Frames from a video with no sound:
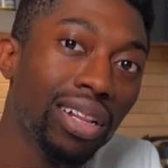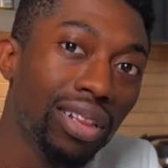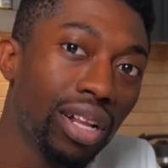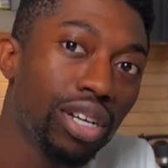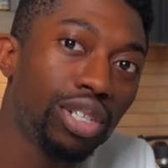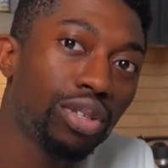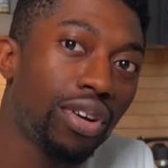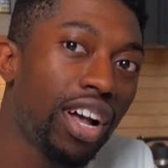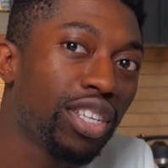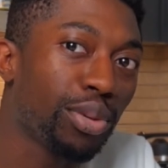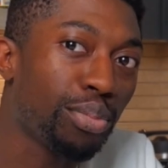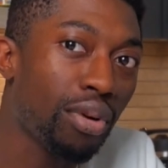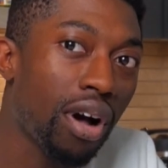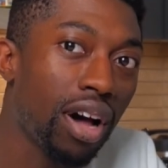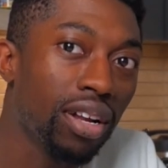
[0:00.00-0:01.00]
Lustre has a
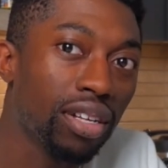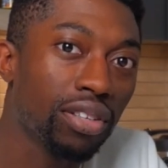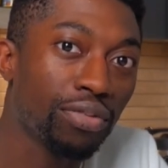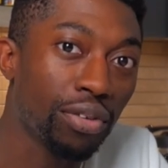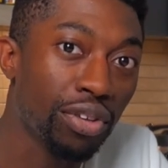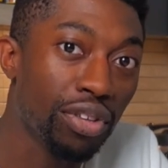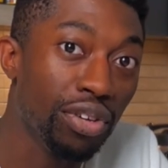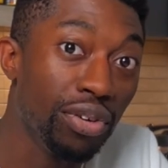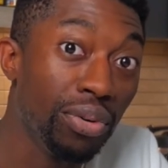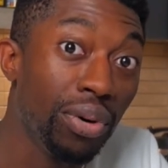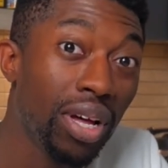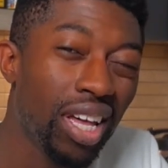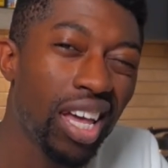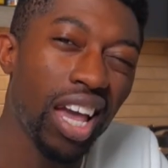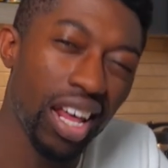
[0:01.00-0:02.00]
product for you
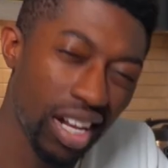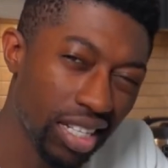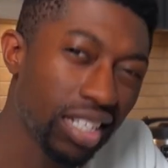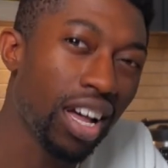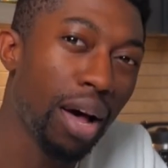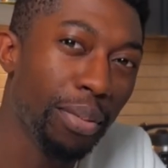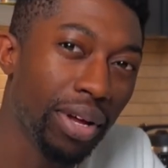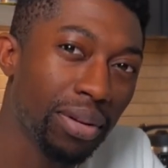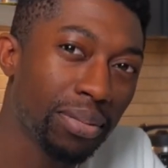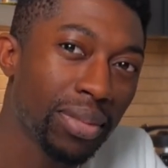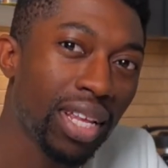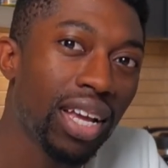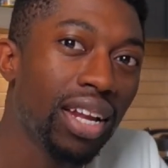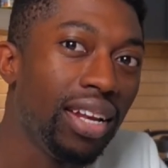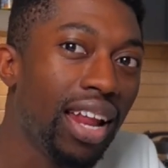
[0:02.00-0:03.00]
and it's coming.
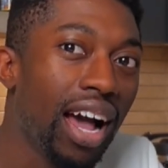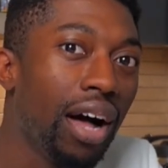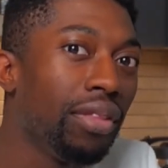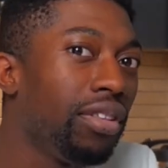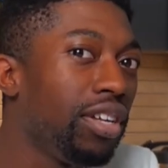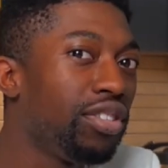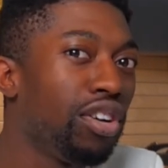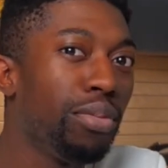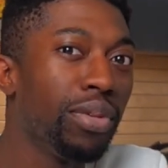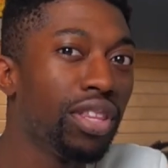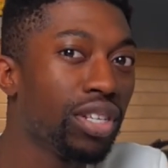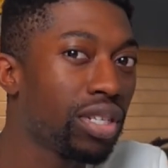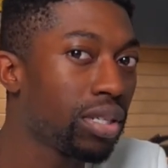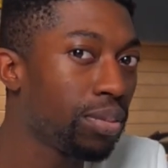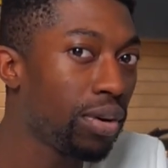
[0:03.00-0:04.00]
Now, they told me
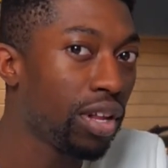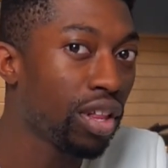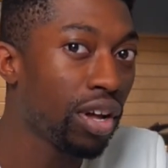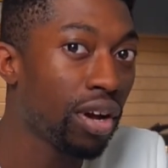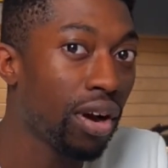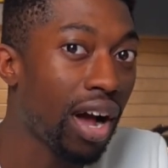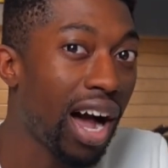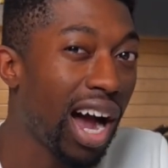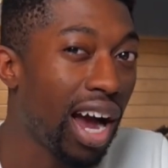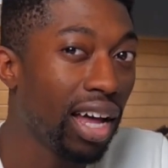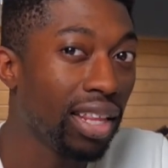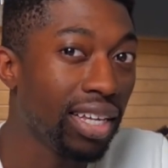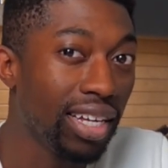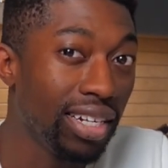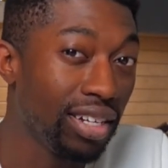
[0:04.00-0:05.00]
this is one of their
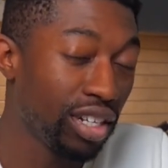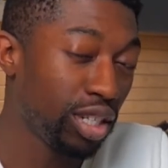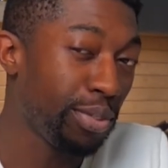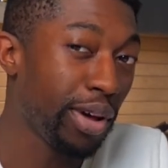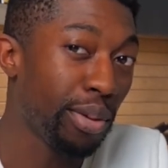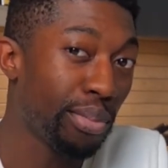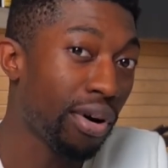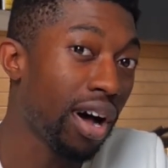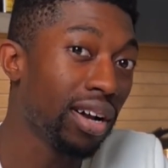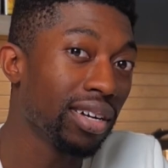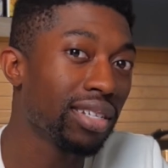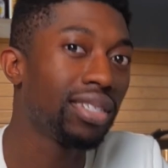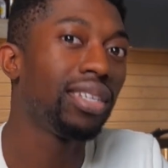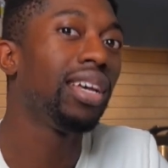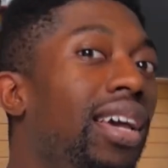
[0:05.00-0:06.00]
highly anticipated
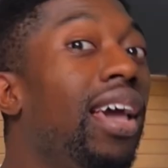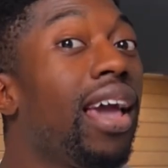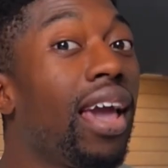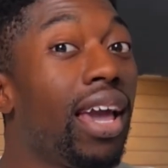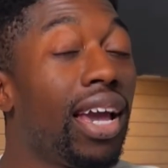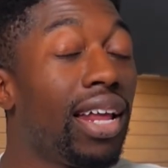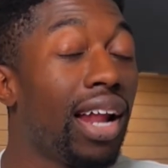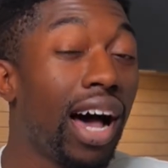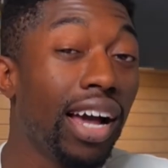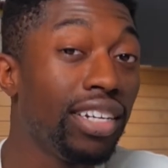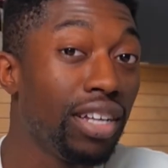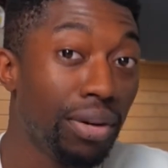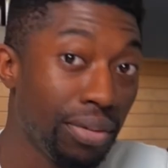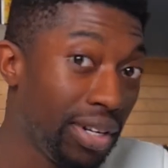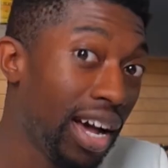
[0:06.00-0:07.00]
products, and I
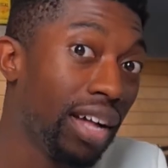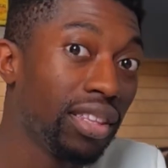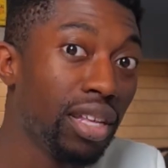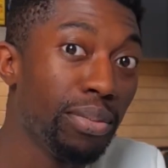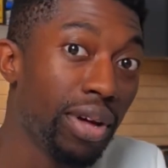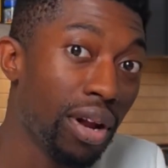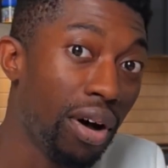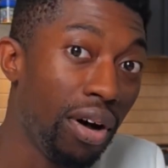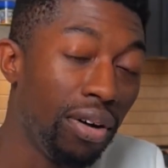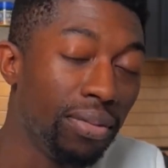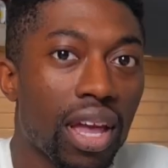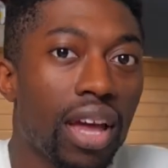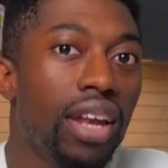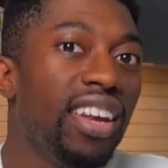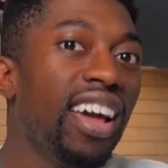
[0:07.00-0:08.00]
don't doubt them at all.
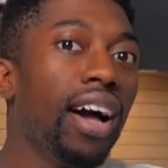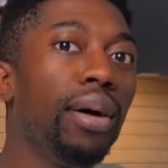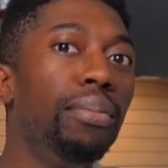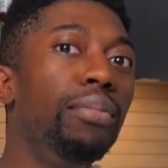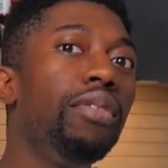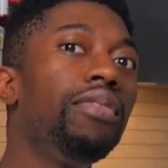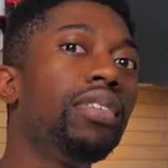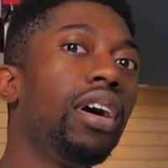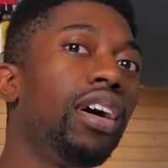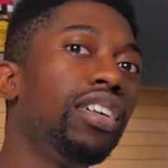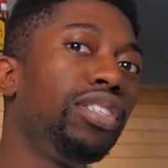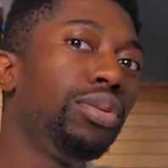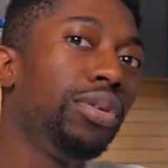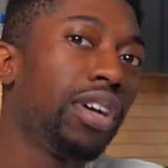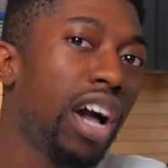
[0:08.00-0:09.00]
Now, moving on
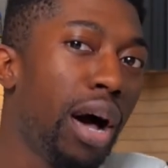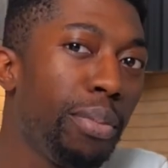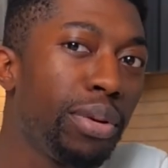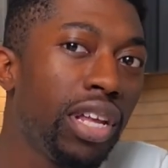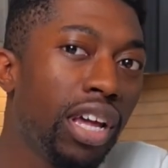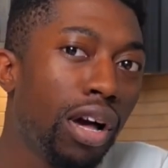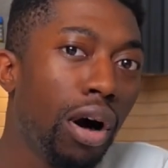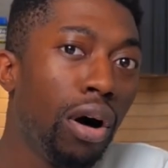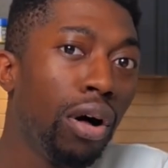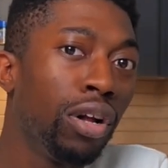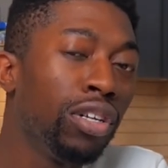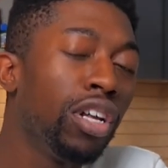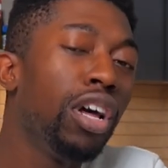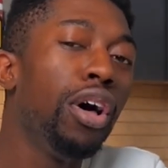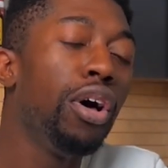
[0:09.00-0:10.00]
to a company
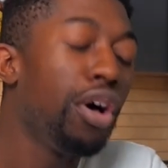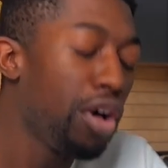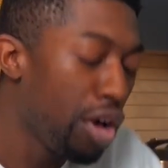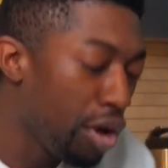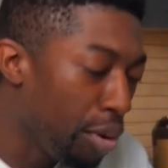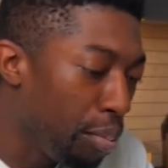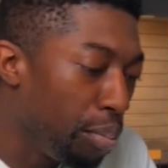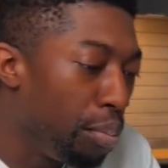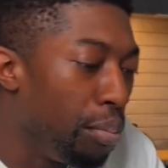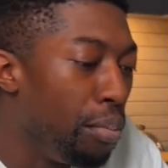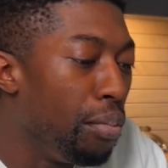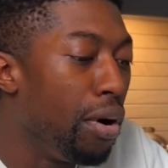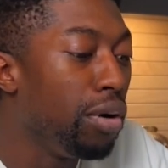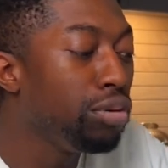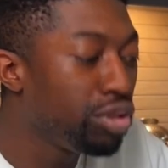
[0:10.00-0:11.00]
called
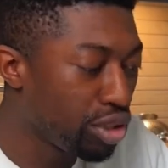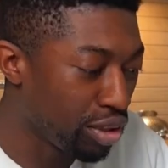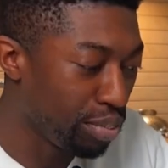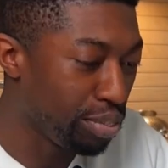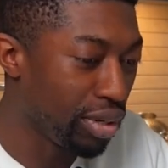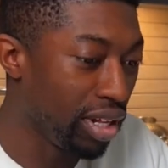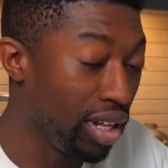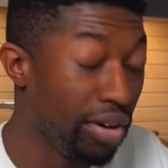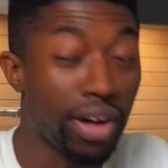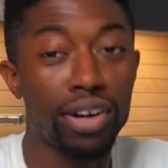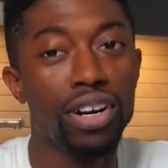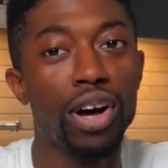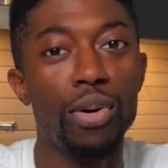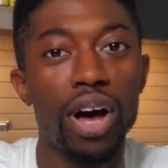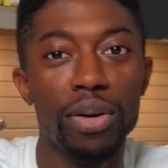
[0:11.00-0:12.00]
Motion Pillow. I don't
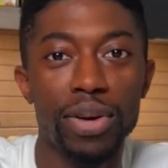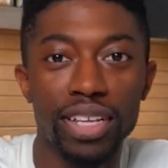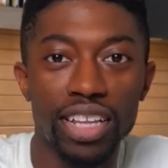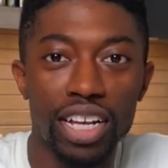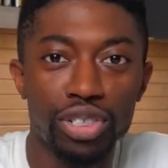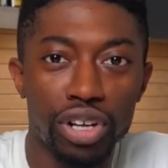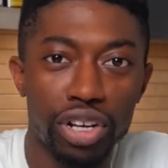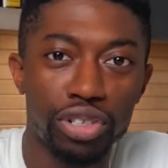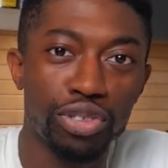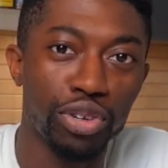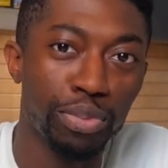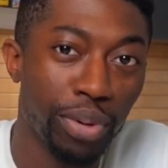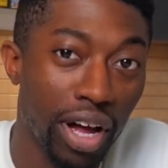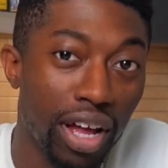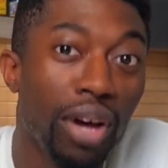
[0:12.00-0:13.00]
know why I made that gesture,
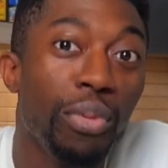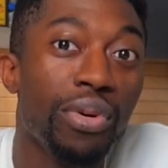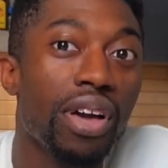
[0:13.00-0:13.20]
but we